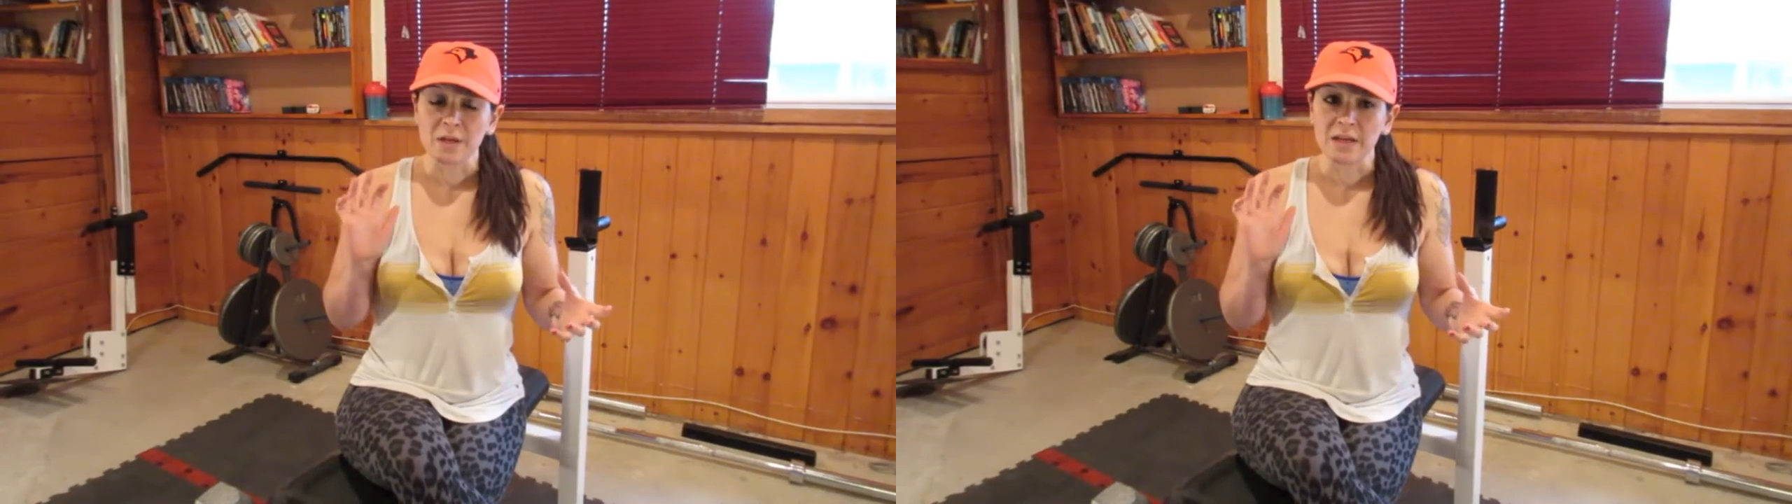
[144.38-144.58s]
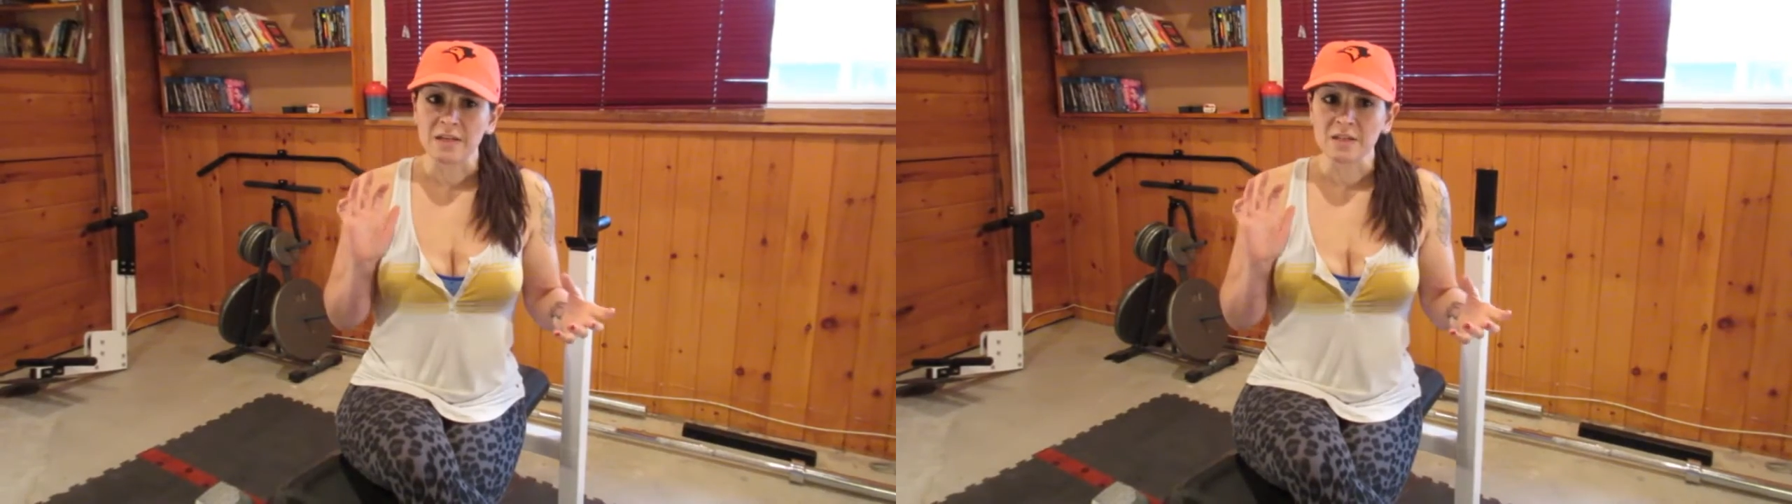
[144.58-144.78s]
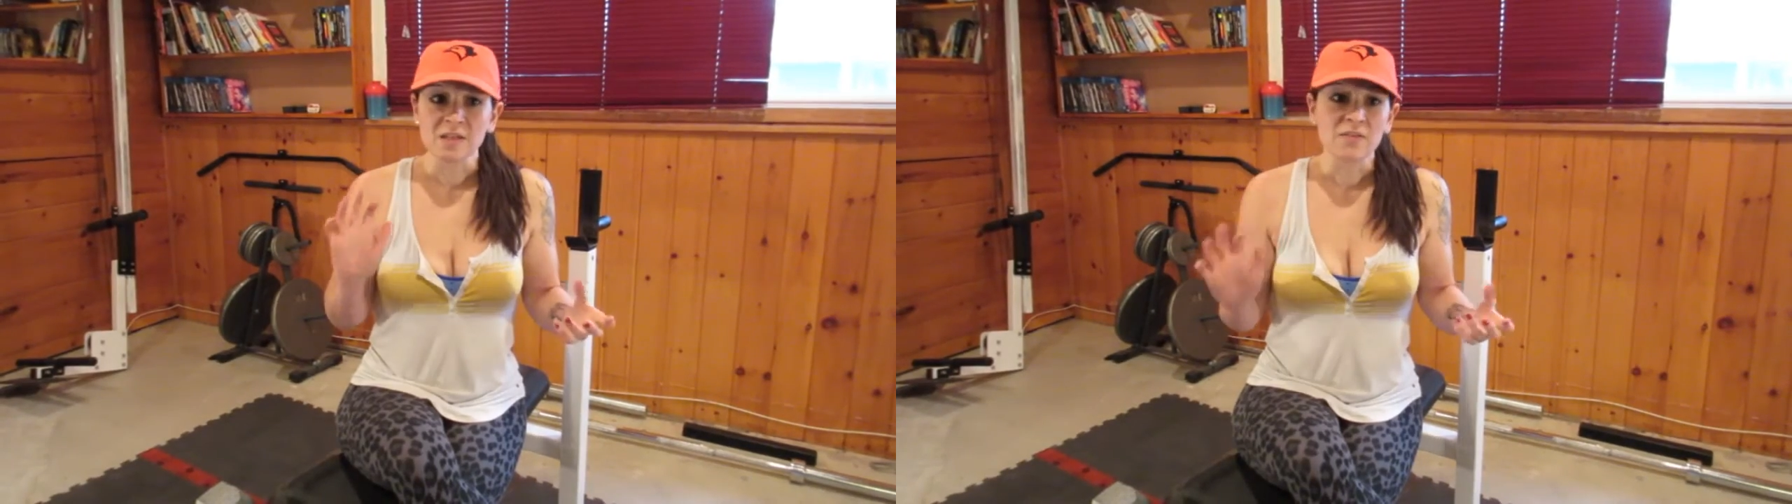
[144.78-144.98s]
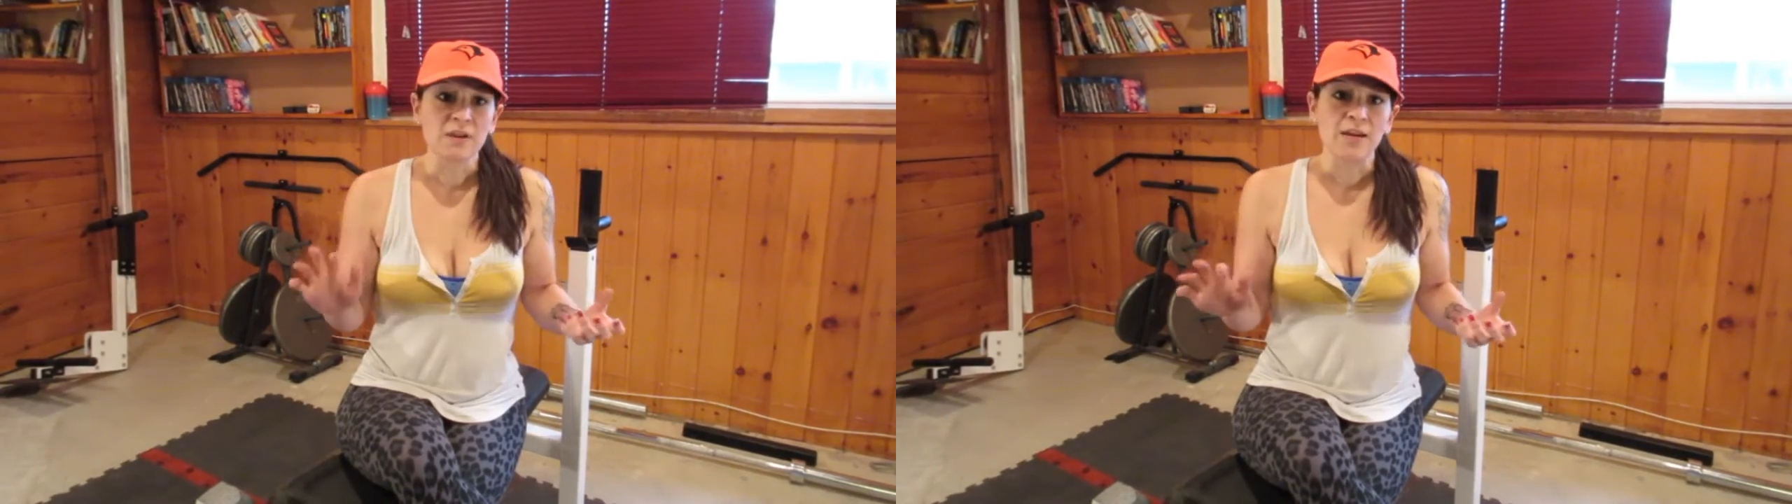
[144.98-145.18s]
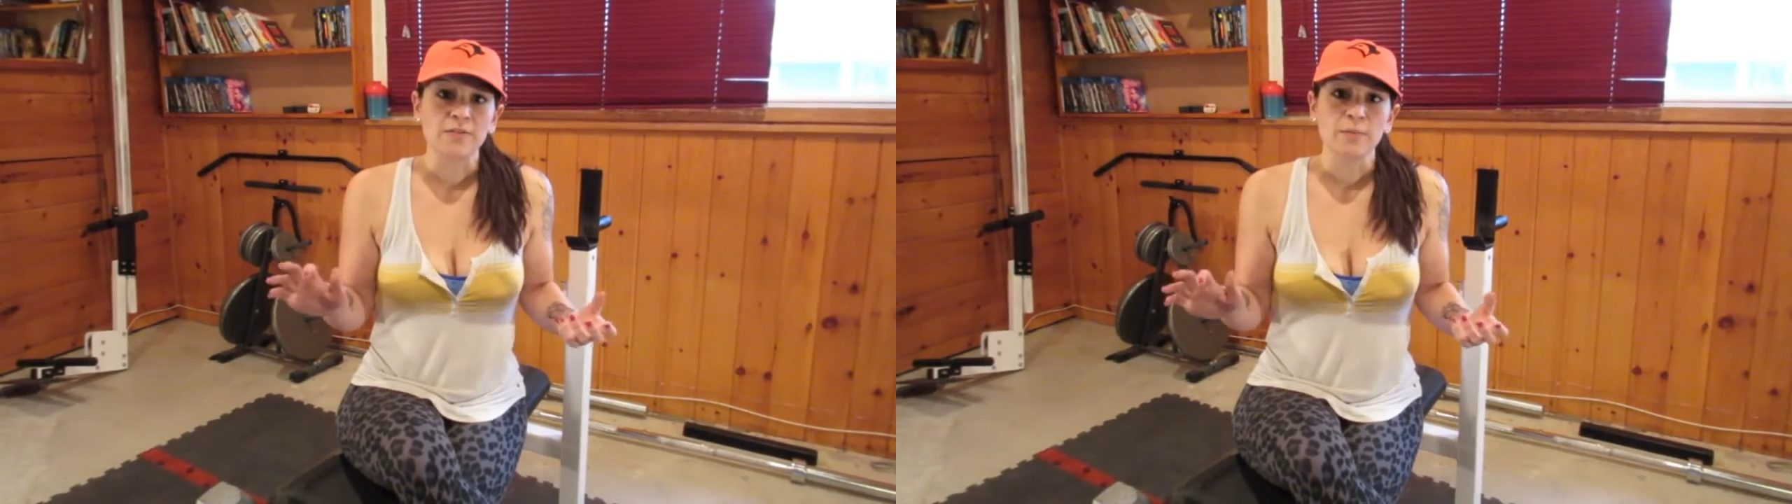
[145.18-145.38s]
it doesn't
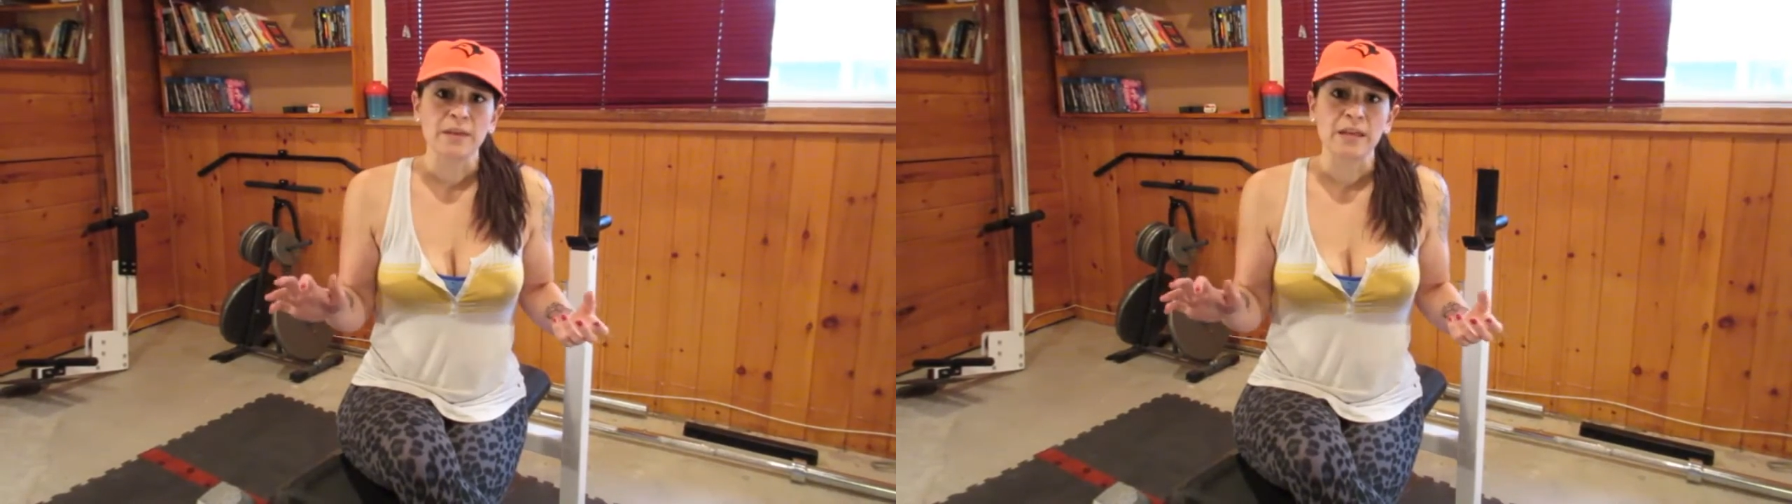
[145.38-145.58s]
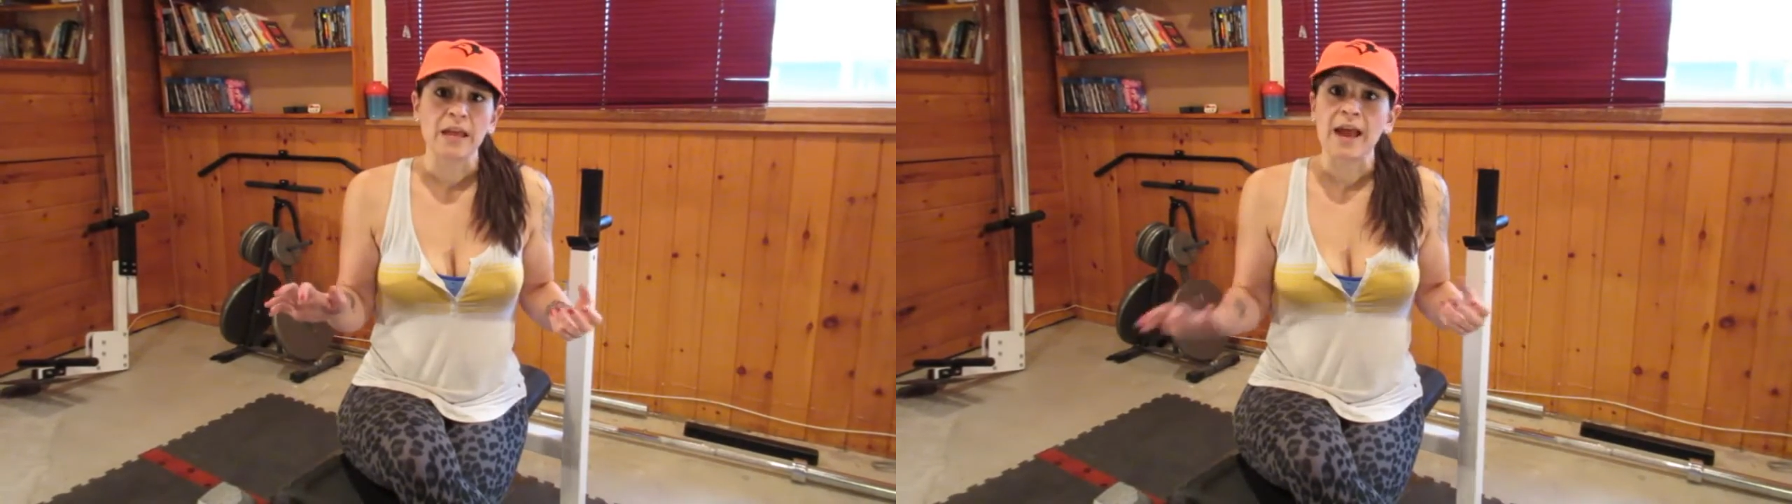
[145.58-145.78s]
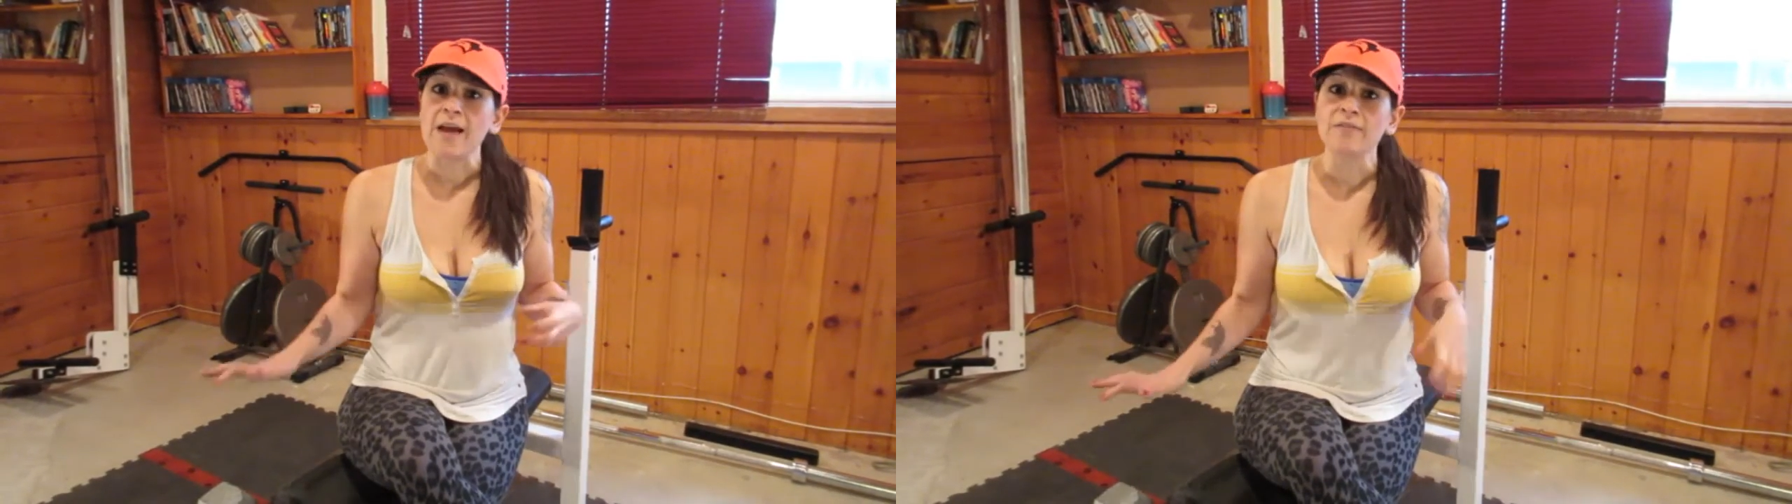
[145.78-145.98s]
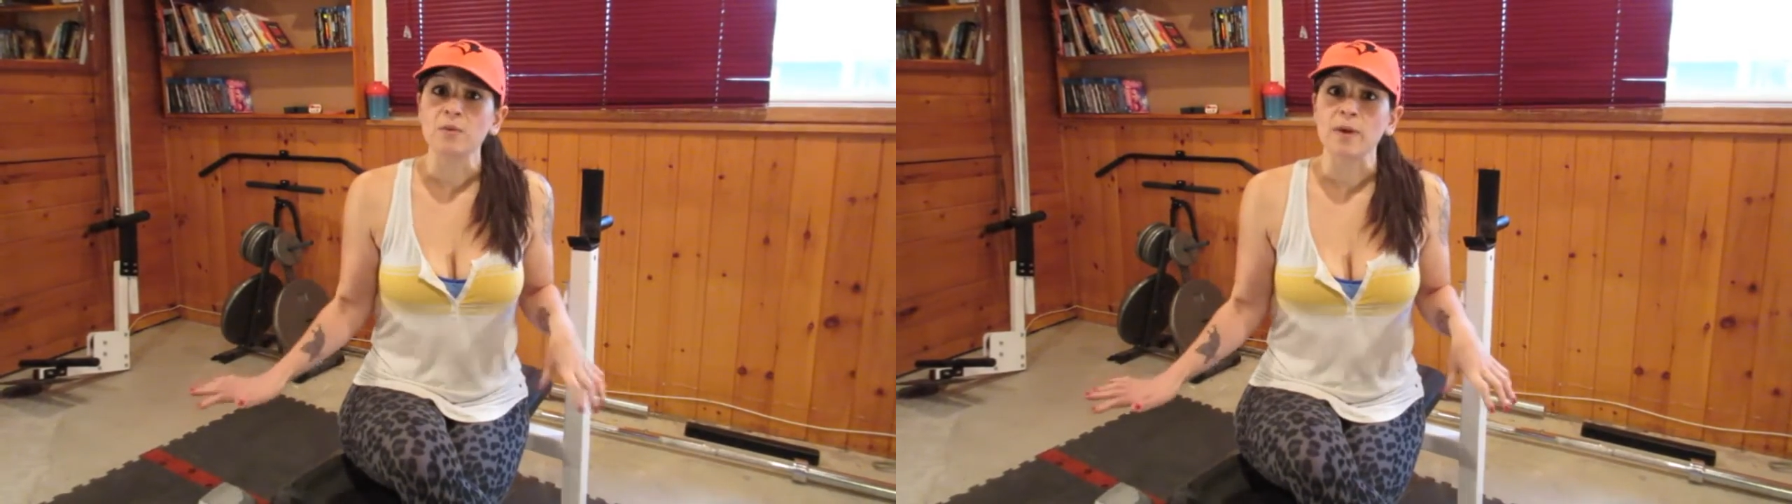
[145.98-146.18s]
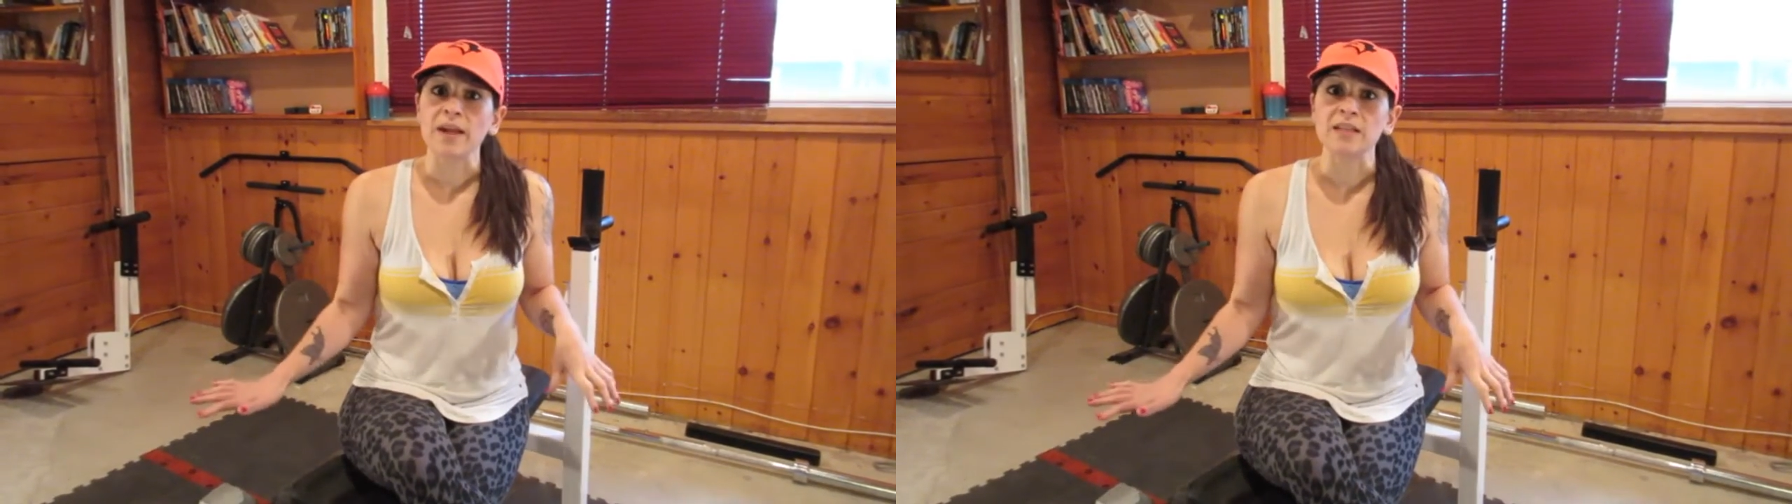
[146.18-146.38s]
even have to be
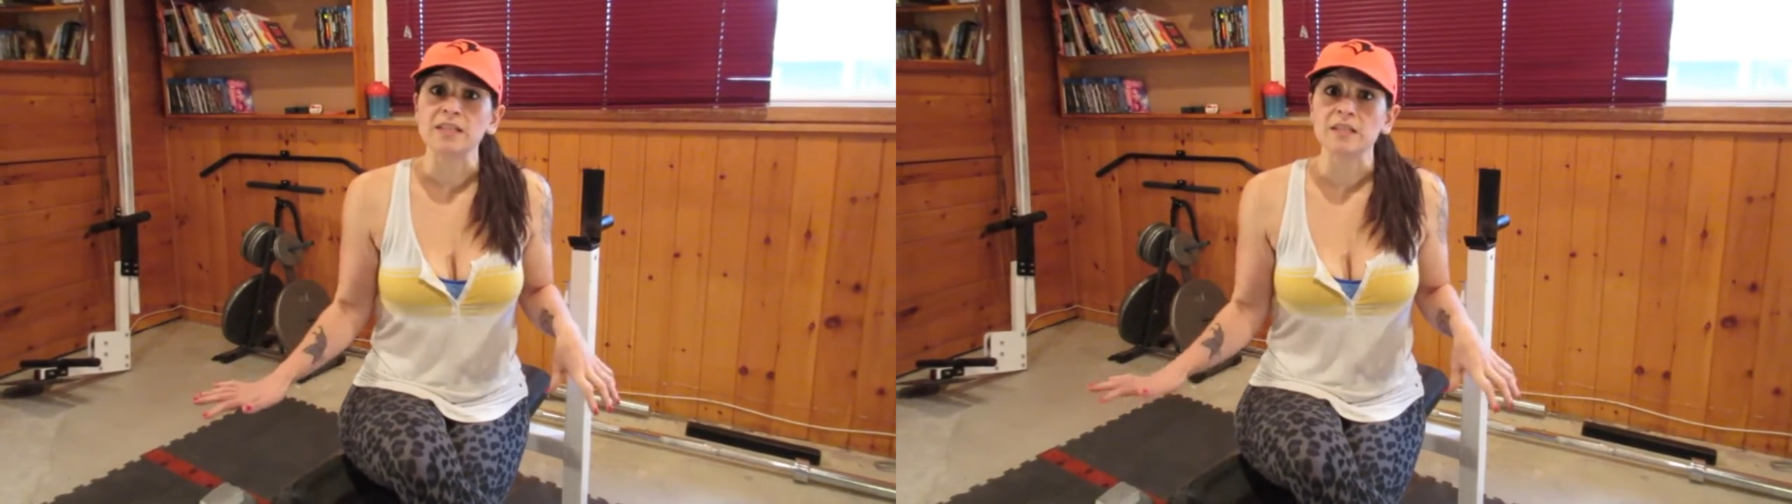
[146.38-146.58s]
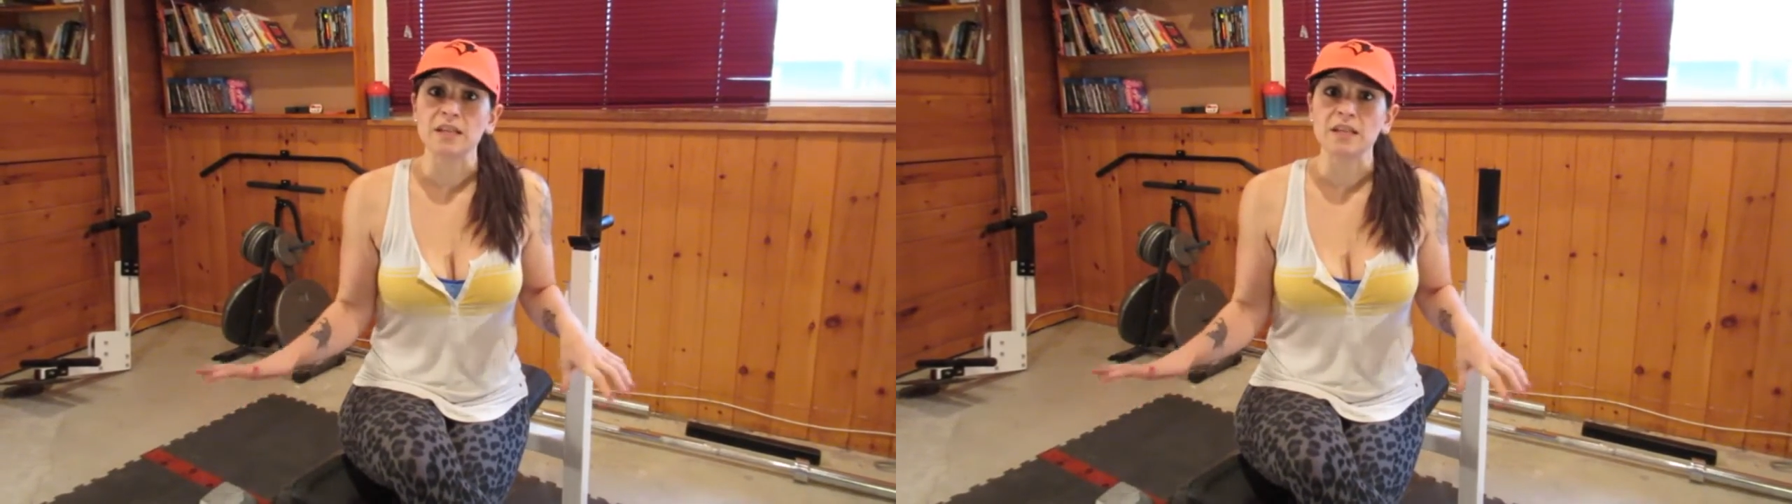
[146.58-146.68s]
heavy weights,